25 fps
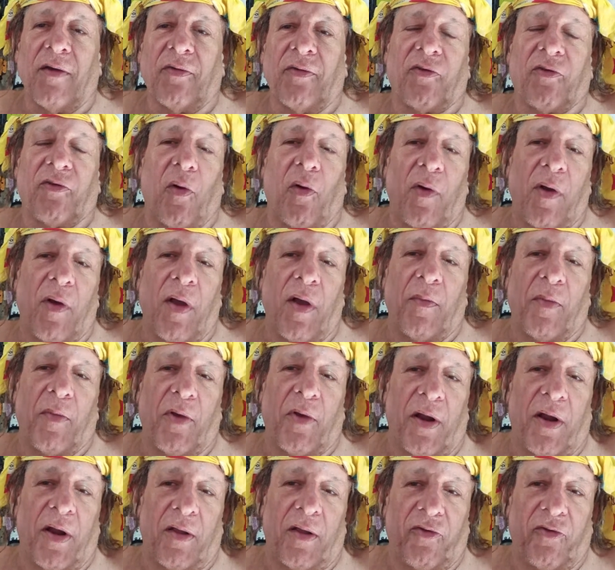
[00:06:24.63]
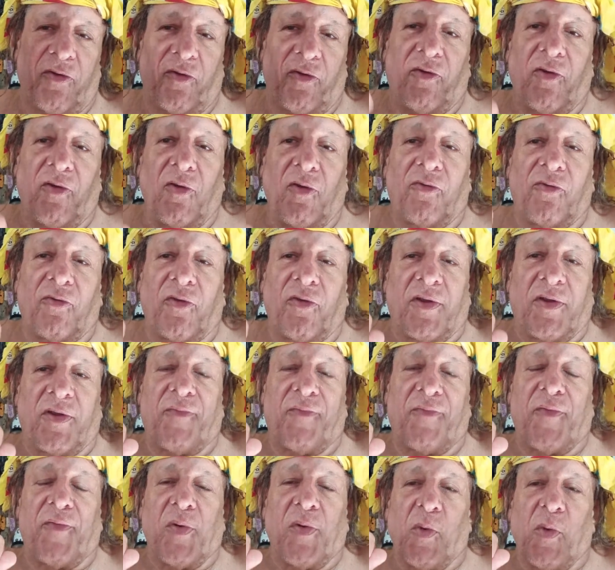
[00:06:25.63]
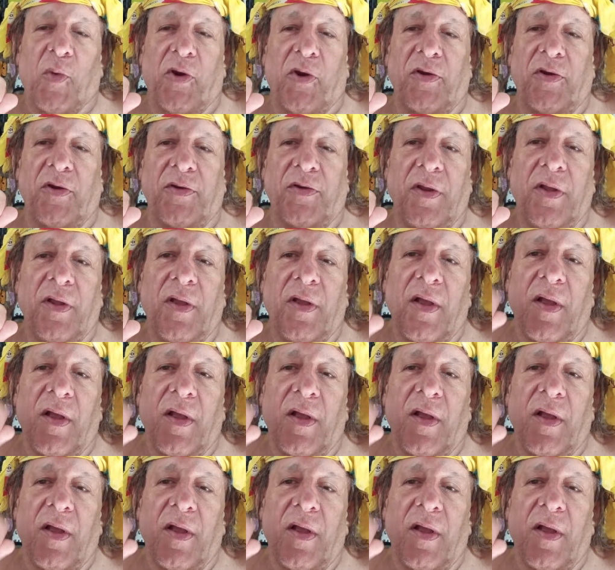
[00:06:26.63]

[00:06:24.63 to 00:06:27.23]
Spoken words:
so I'm going to just use a different word.